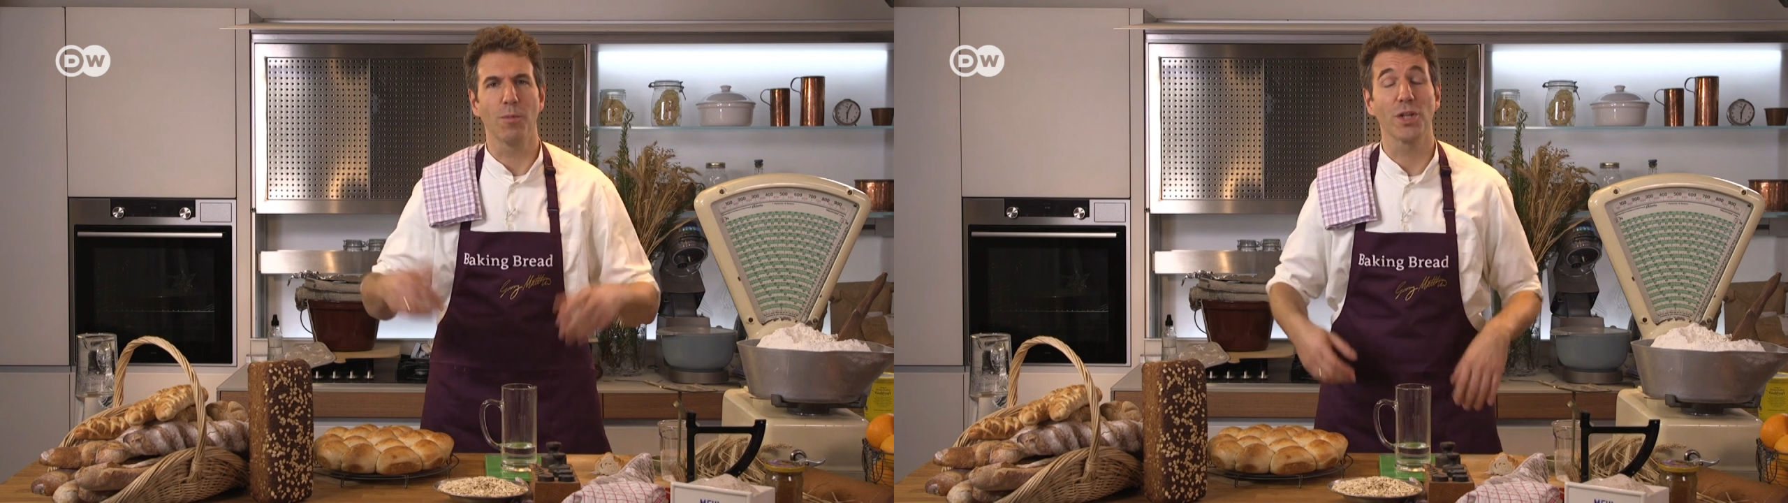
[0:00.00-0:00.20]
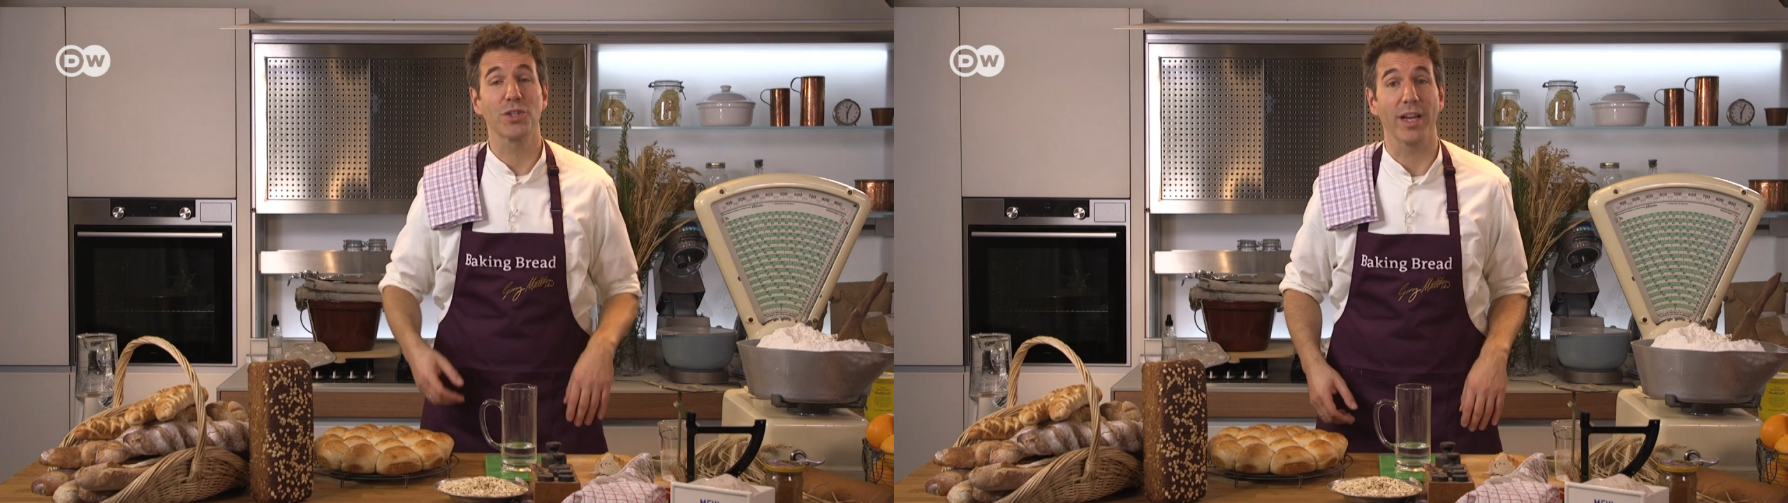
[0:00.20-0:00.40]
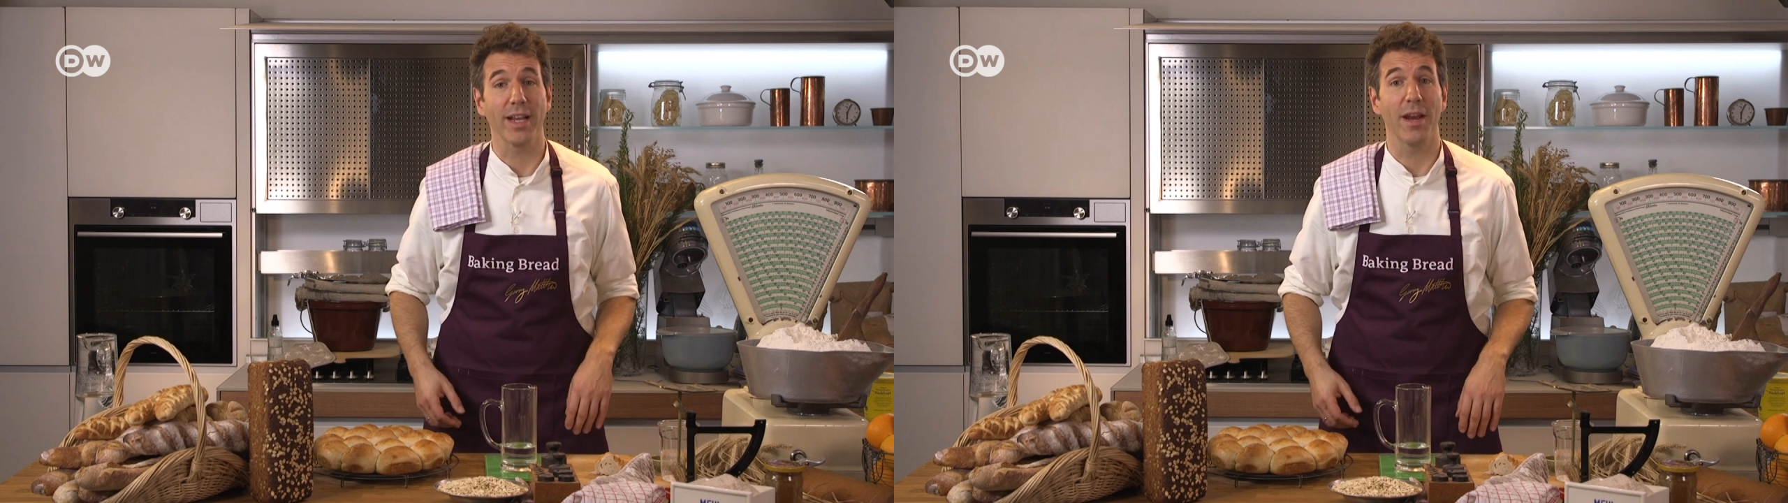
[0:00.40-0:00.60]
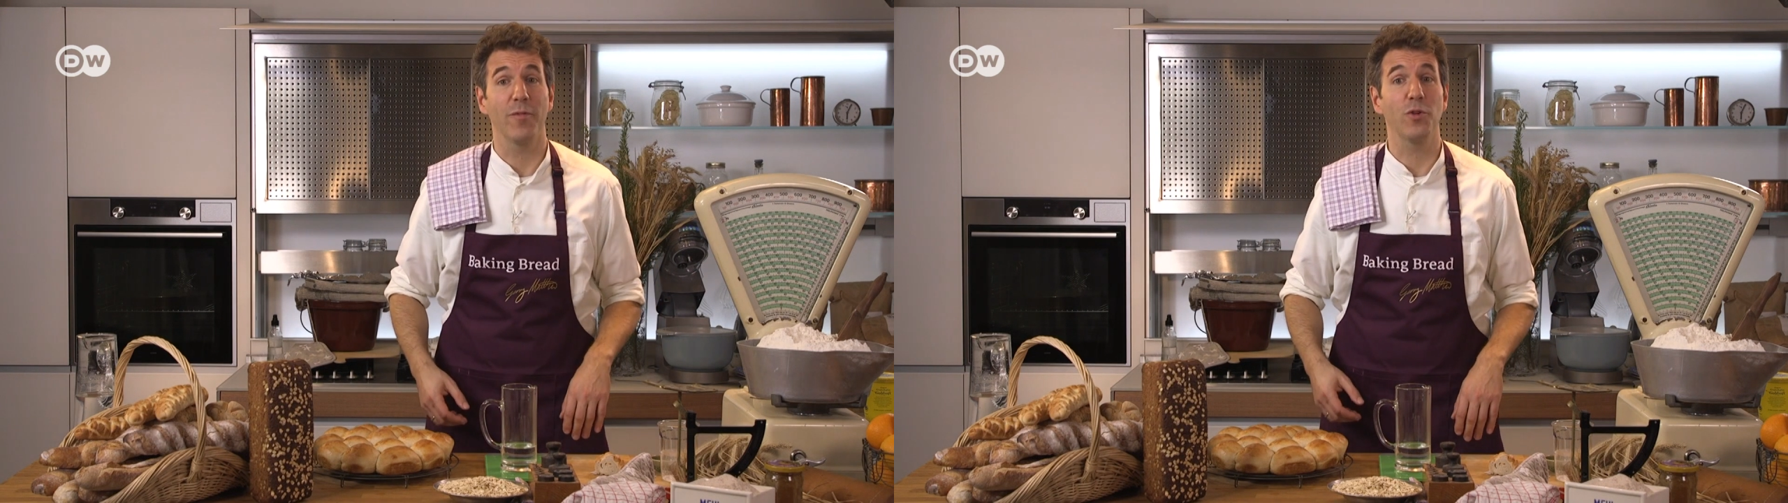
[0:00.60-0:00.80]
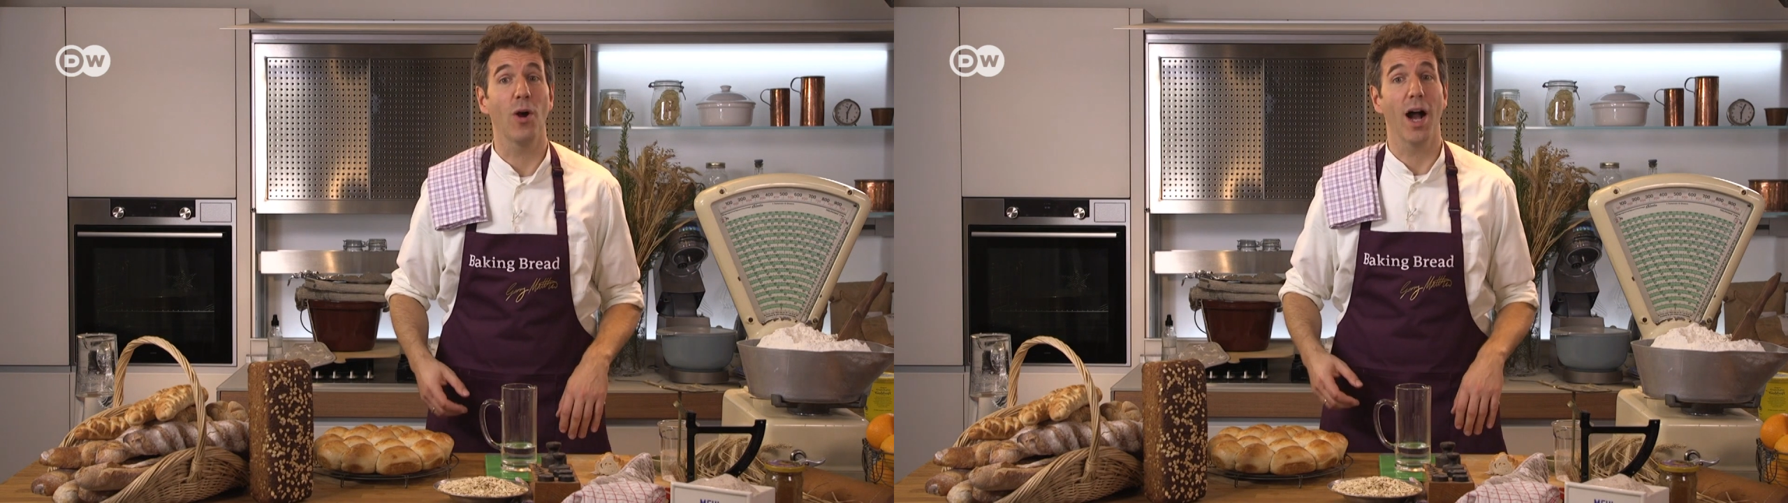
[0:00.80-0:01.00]
for watching, and
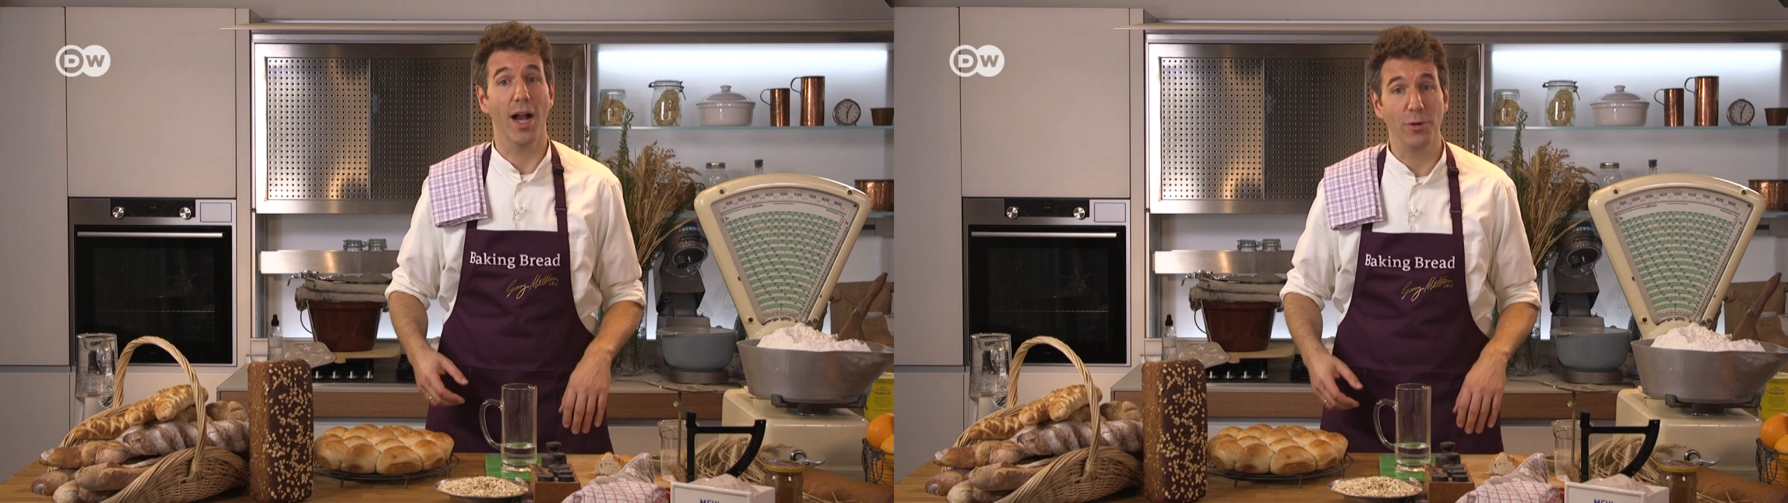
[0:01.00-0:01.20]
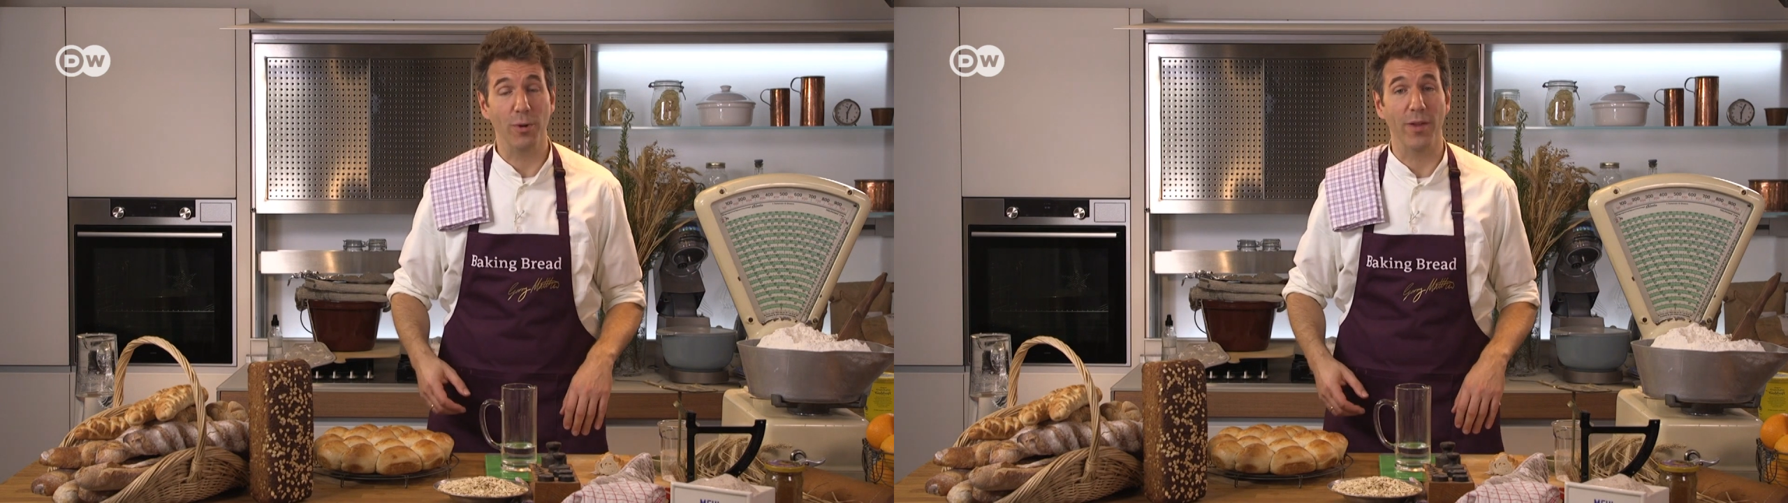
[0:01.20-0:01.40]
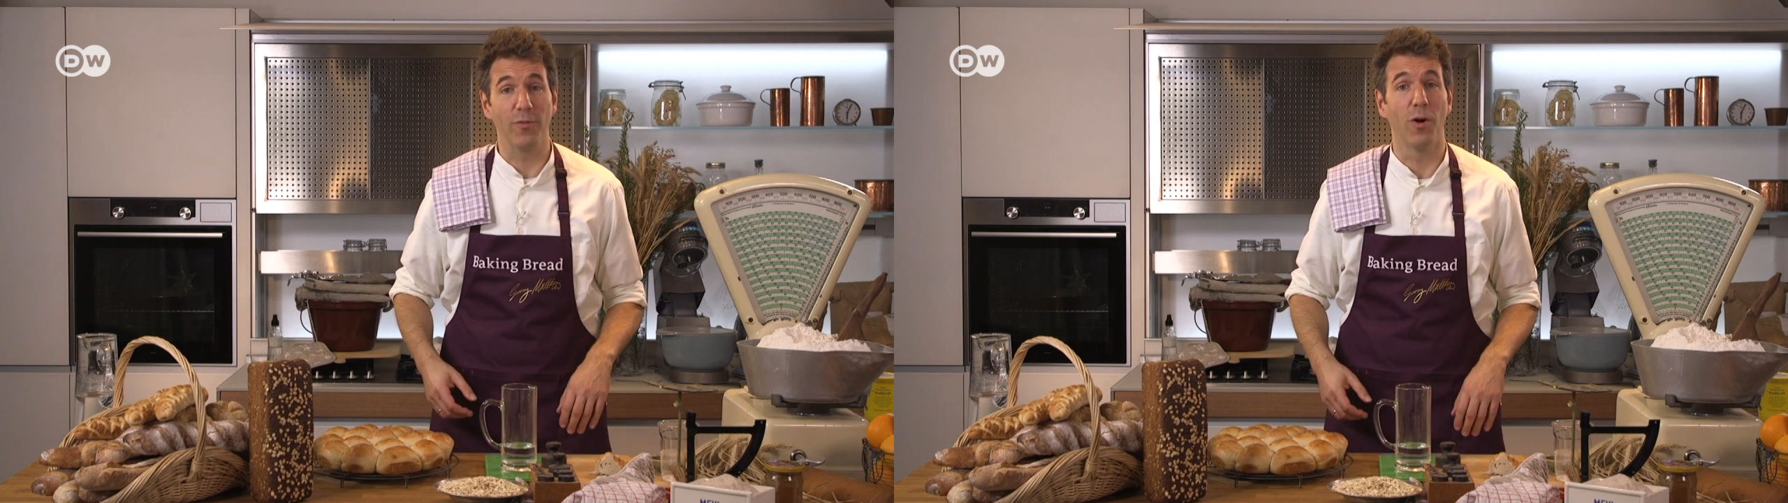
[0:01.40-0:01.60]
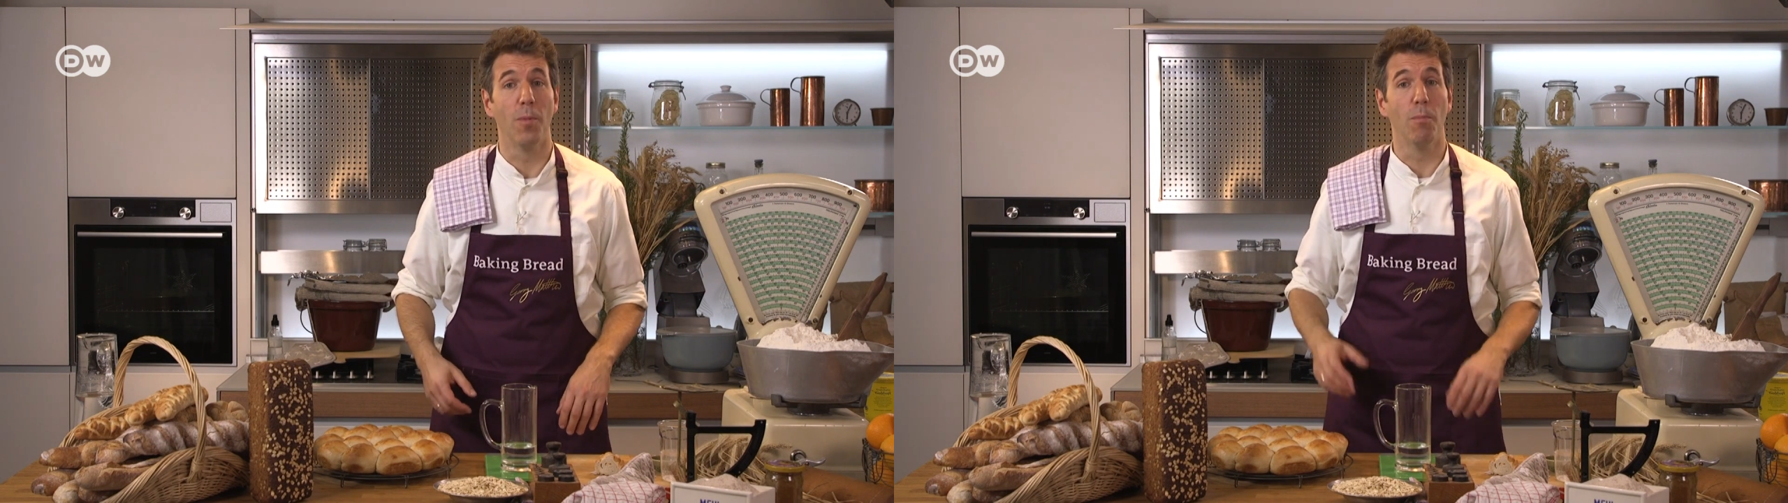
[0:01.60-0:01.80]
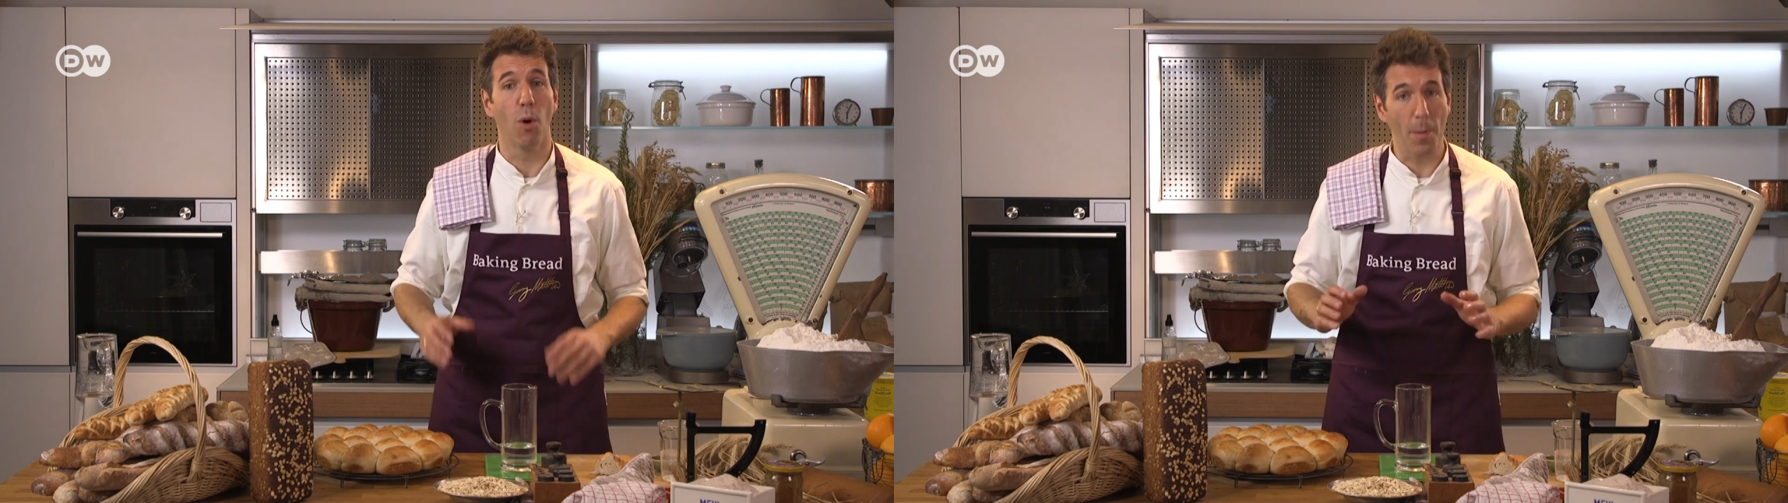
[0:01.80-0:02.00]
if you're hungry for
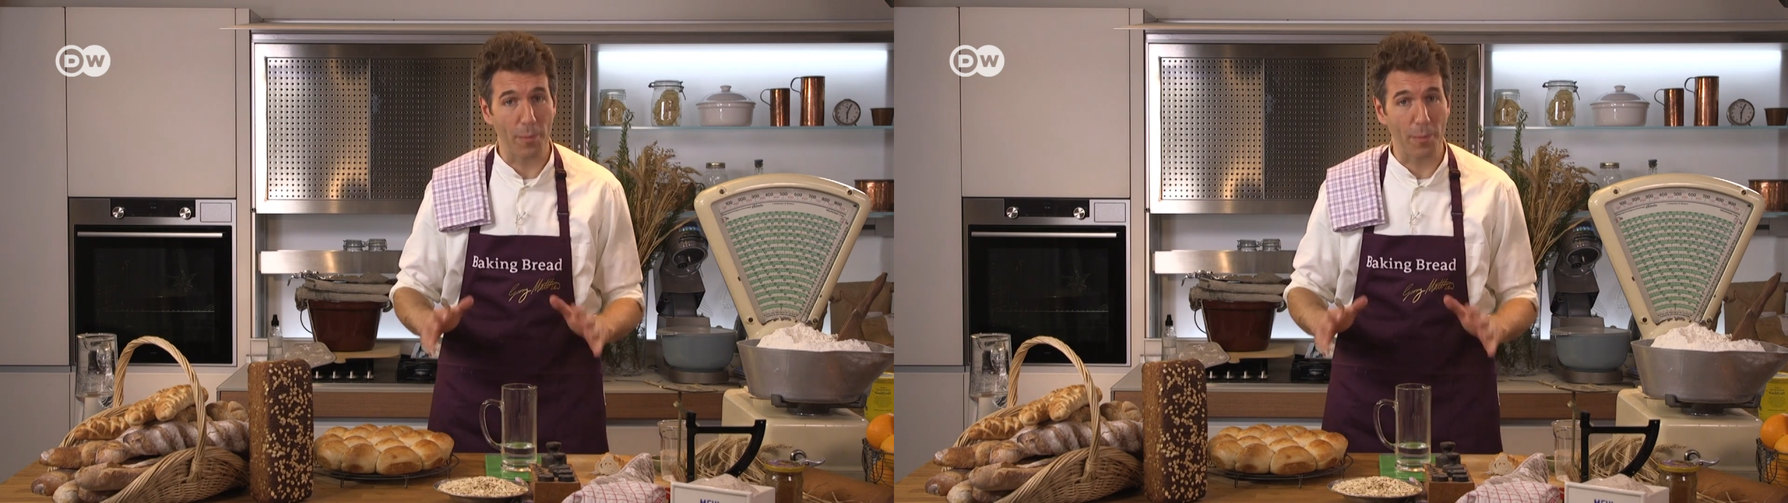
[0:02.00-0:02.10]
more